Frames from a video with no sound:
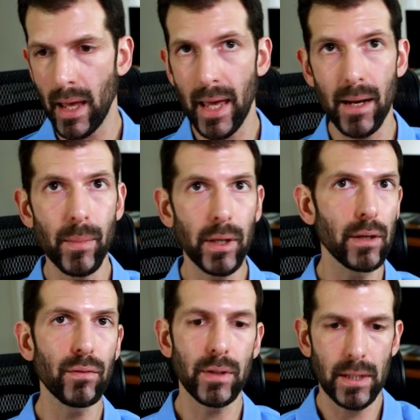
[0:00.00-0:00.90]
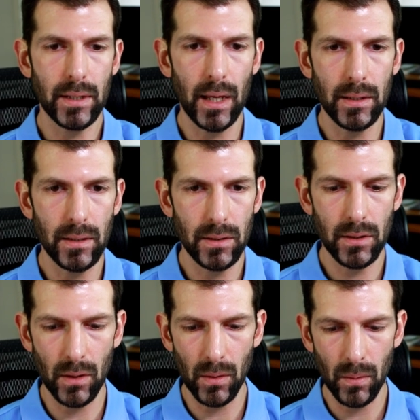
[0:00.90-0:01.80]
in a million different test cases.
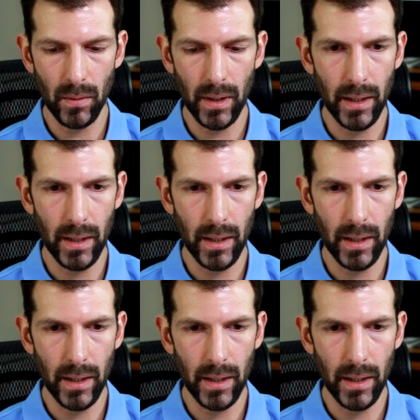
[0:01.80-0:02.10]
So